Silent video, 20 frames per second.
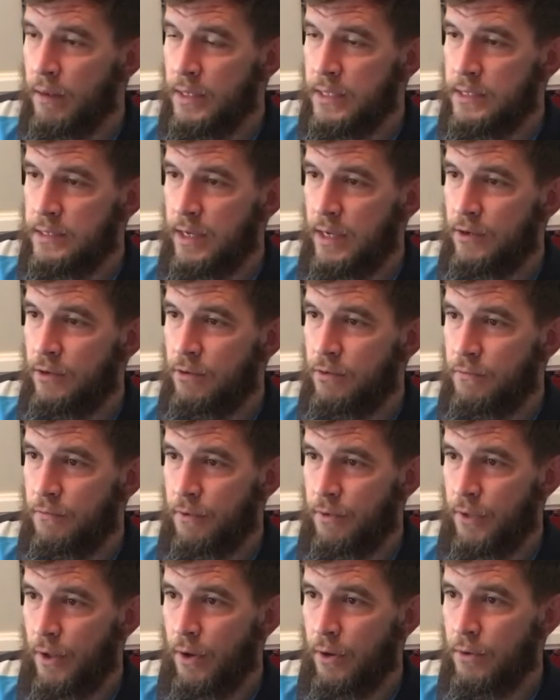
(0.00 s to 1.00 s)
Stay tuned for
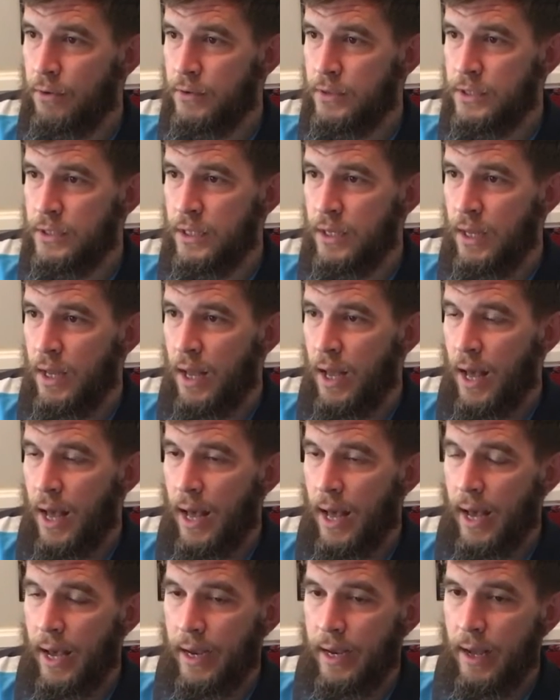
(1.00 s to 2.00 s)
those.
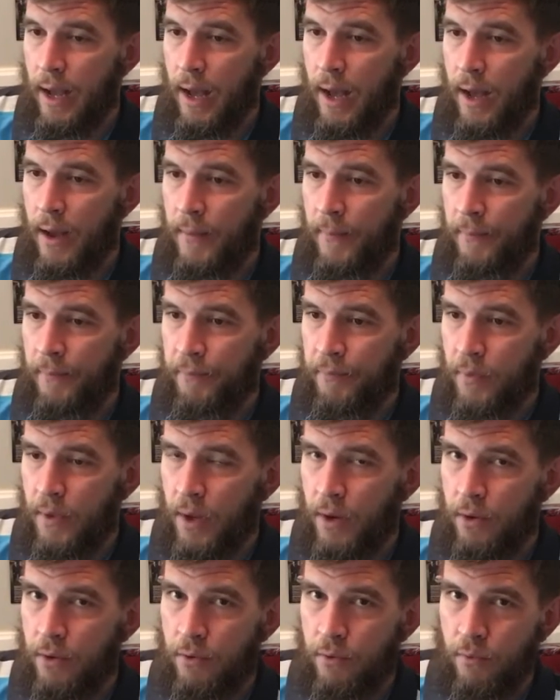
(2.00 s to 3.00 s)
I got a
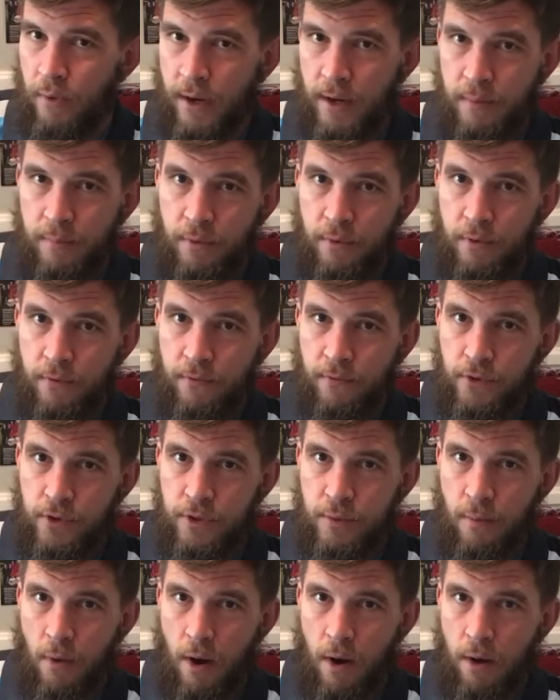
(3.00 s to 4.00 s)
new Red Bull for
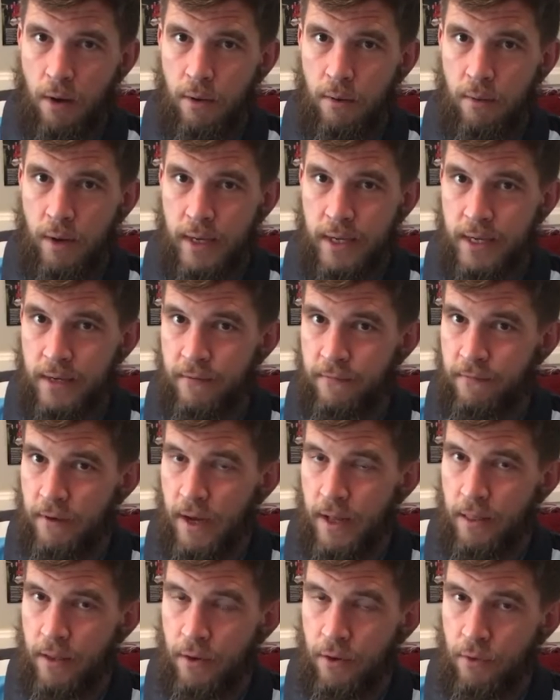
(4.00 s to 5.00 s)
tomorrow. I need to
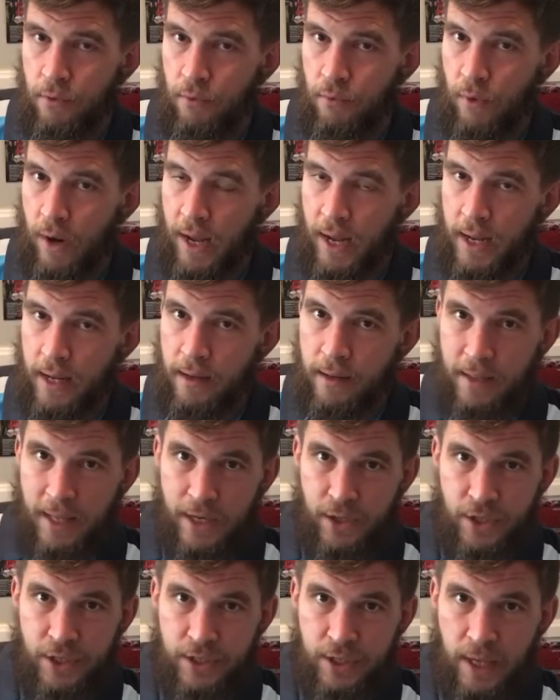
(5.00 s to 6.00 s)
find the new Reign that
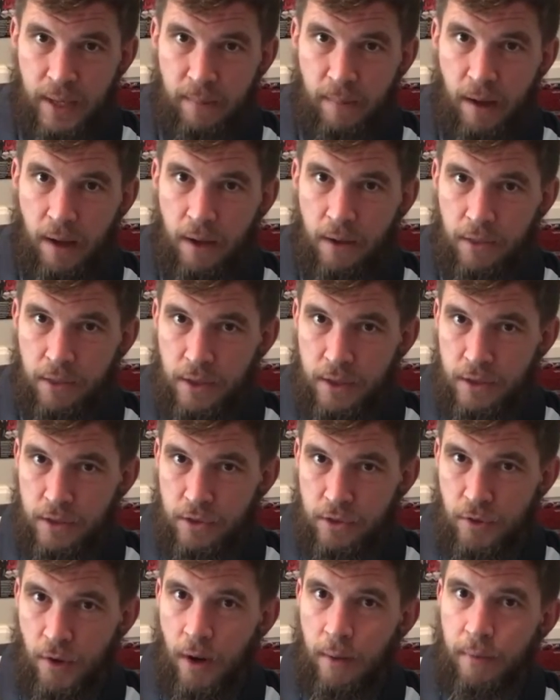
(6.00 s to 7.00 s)
just came out, the
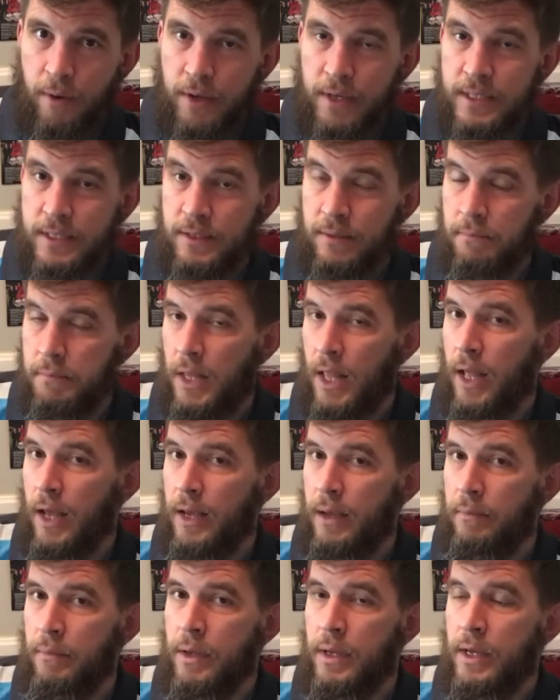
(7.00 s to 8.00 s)
Strawberry
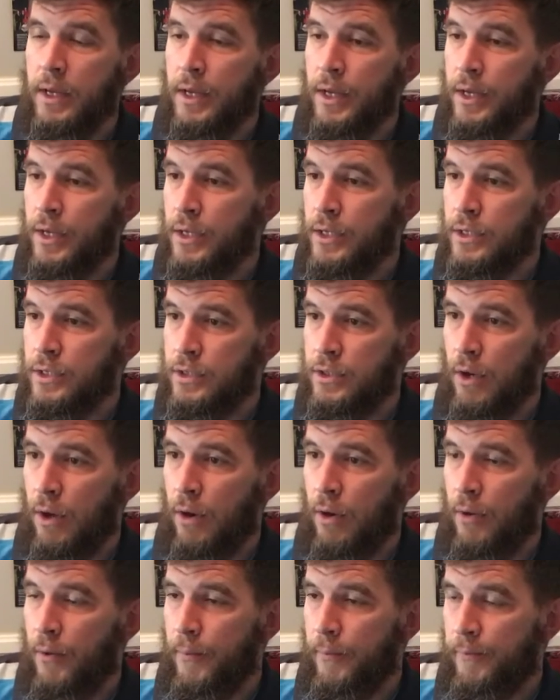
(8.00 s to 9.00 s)
Sublime.
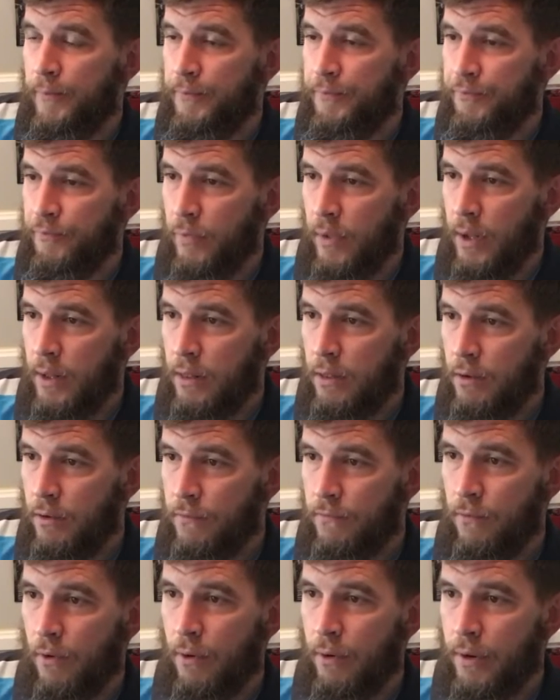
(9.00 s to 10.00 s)
So look
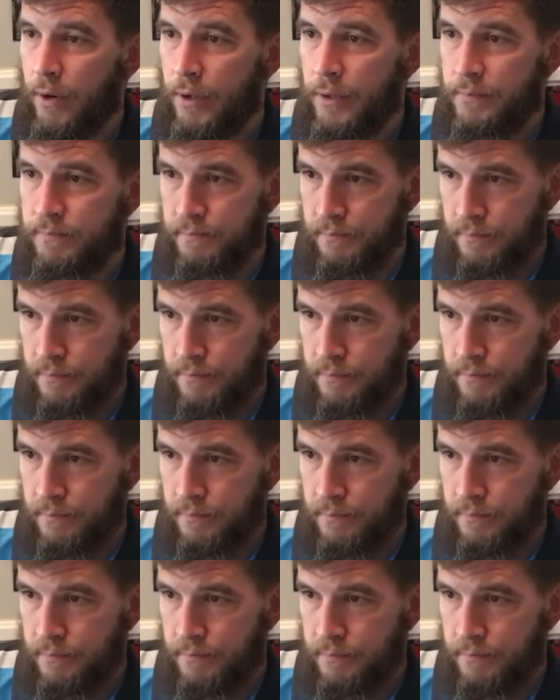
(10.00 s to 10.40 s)
forward